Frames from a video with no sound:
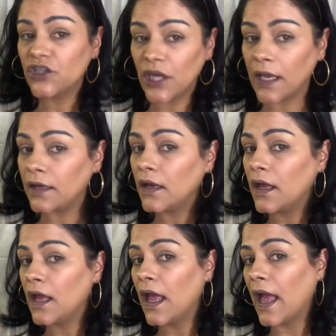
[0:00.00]
shade.
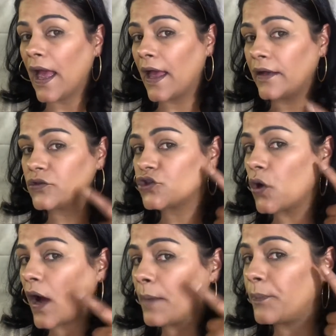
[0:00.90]
And
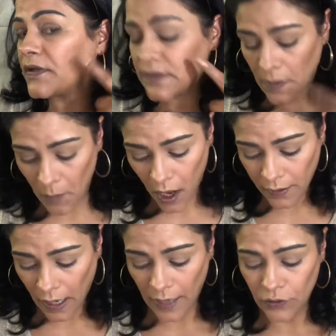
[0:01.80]
so I put some
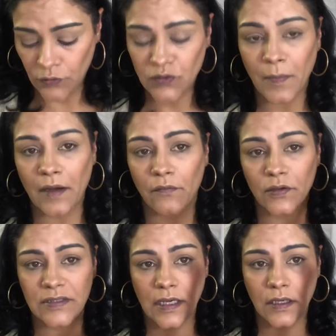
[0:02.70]
on. I used my
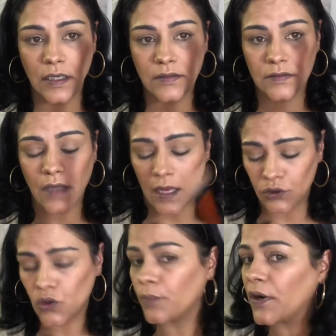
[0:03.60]
Real Techniques
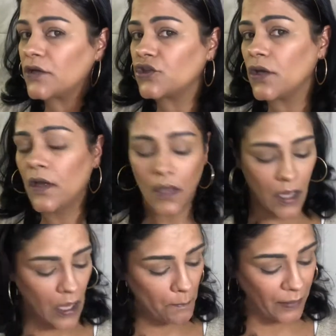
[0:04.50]
contour brush,
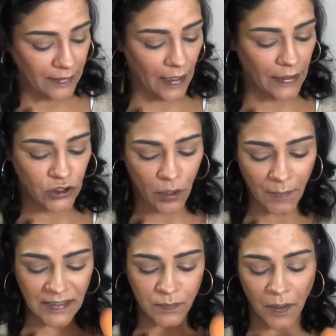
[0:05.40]
but then I took
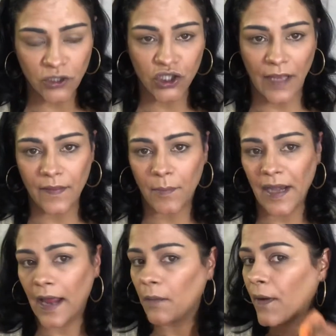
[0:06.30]
my sponge and the
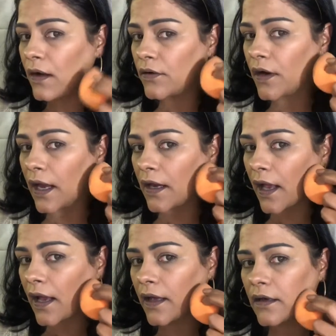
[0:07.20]
banana powder, and I
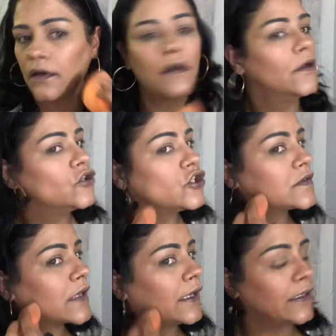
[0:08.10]
kind of
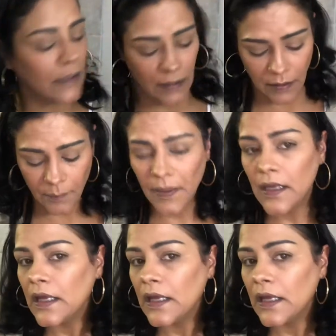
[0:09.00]
just cleaned it up.